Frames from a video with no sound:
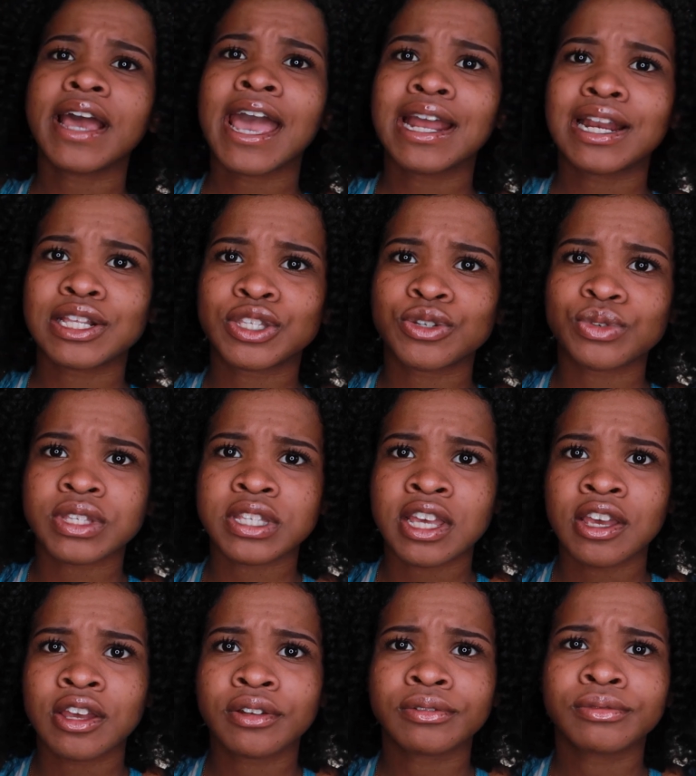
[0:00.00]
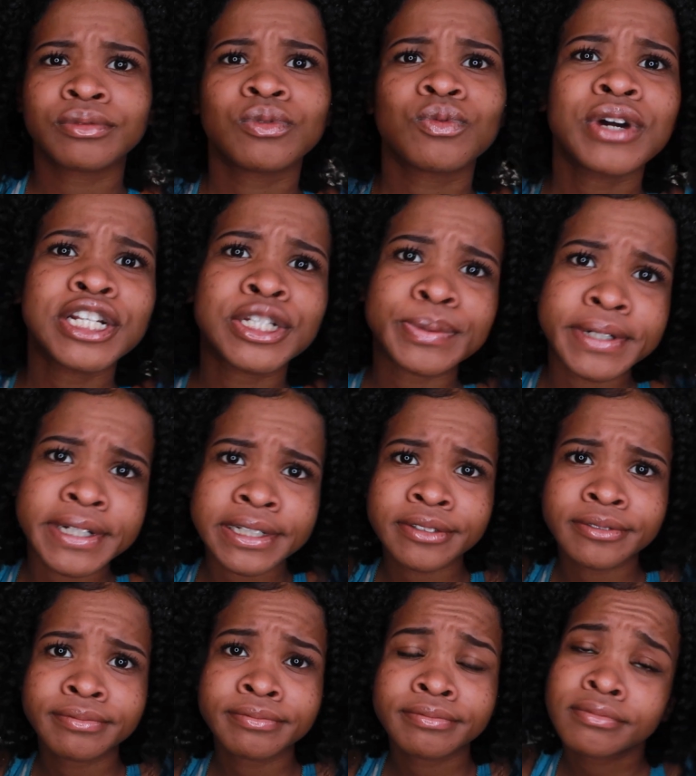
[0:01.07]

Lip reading: 82 cents? Which one?